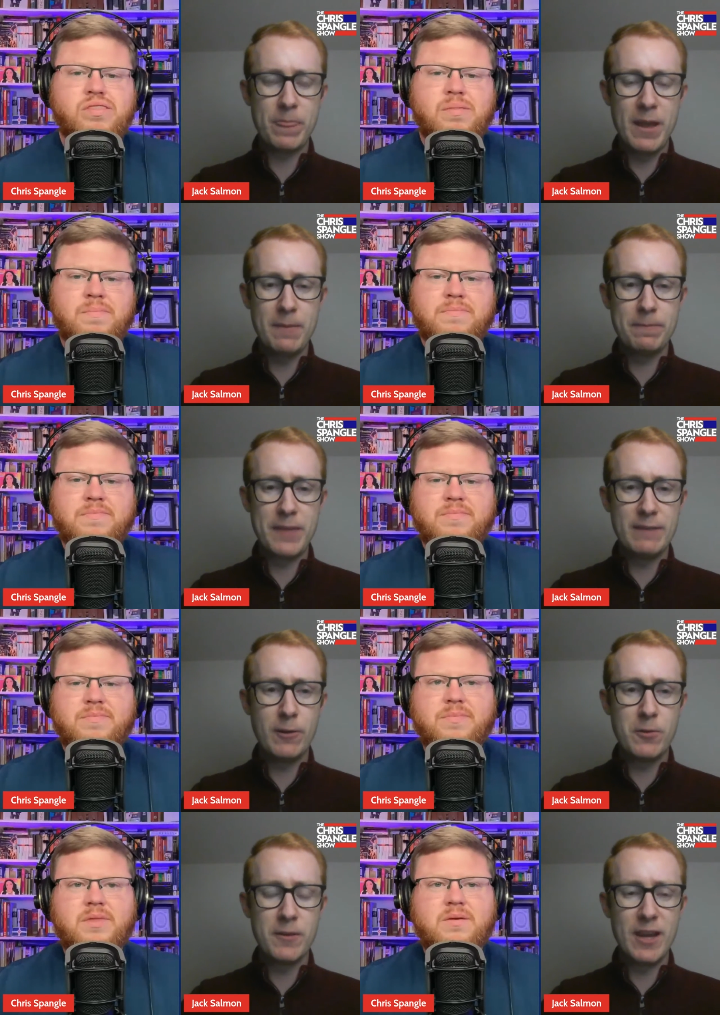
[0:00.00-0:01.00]
Speaker 1: they, they
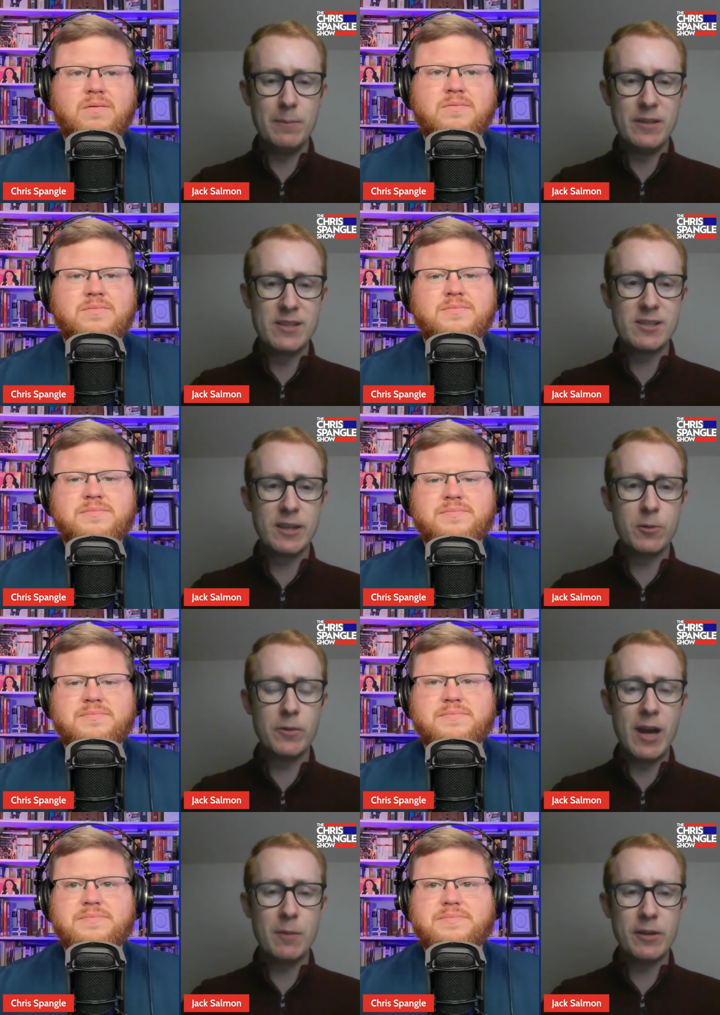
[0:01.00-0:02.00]
felt that they had been
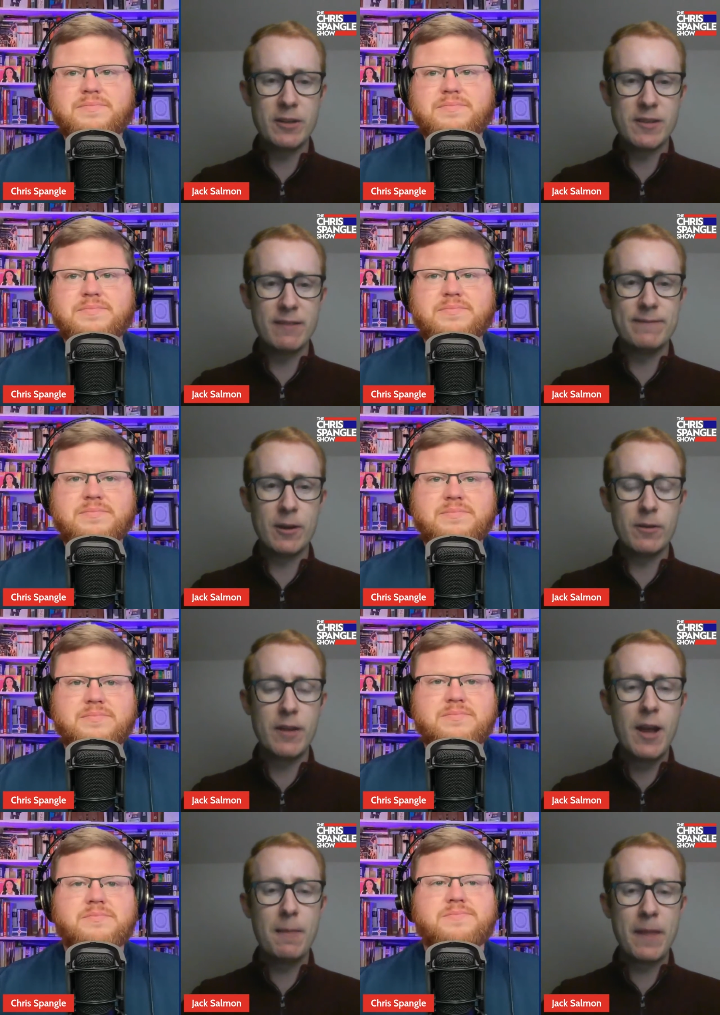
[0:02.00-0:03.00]
singled out because they felt
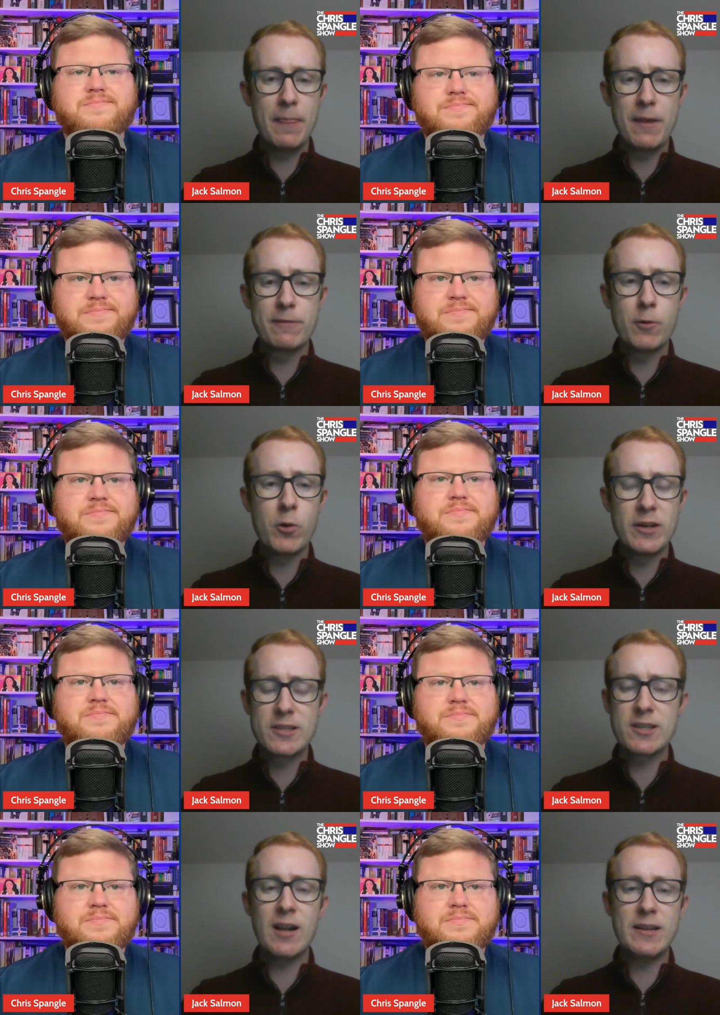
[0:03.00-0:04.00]
that they thought in a
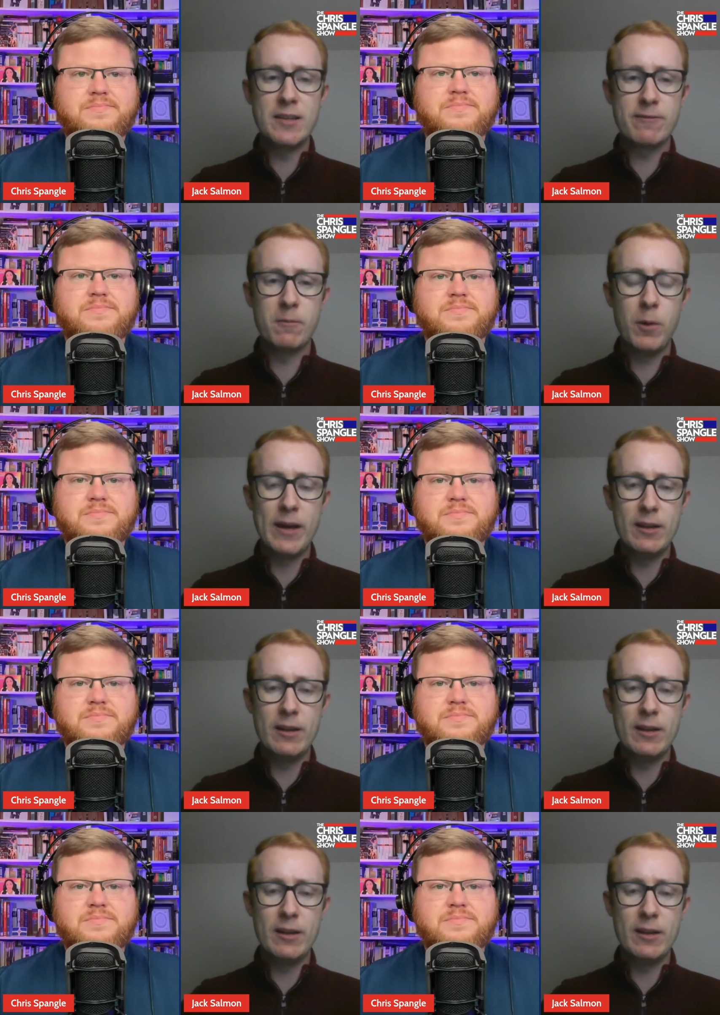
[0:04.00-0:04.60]
slightly different way.